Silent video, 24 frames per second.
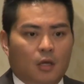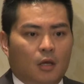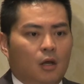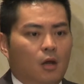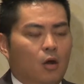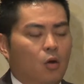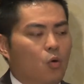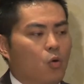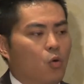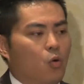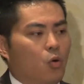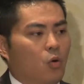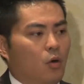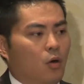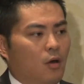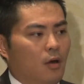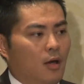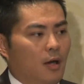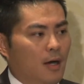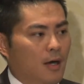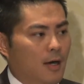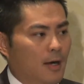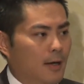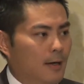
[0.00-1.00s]
or
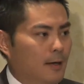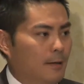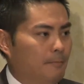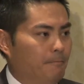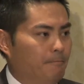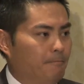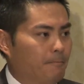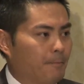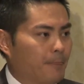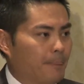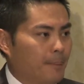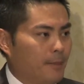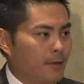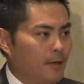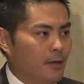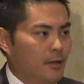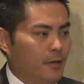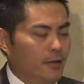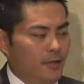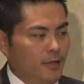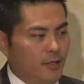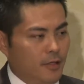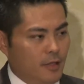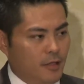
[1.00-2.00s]

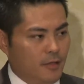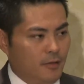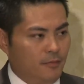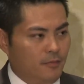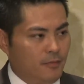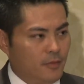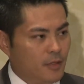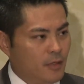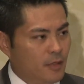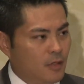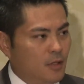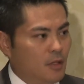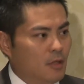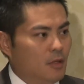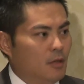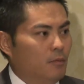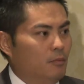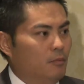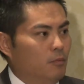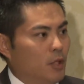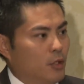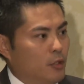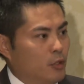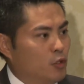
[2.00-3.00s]
the
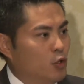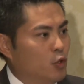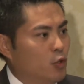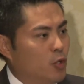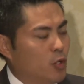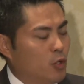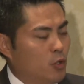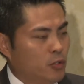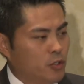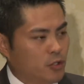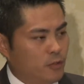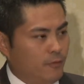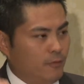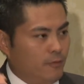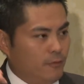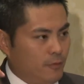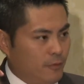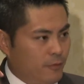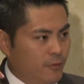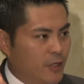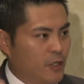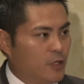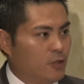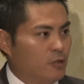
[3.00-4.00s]
blood glucose
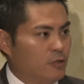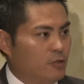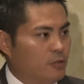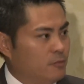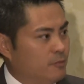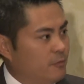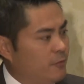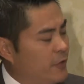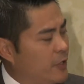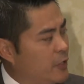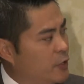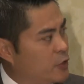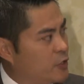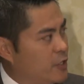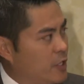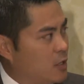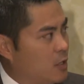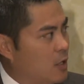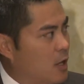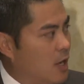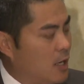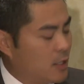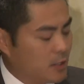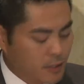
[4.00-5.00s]
finger stick
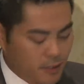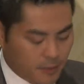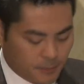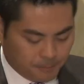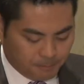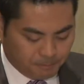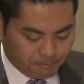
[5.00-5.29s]
logs.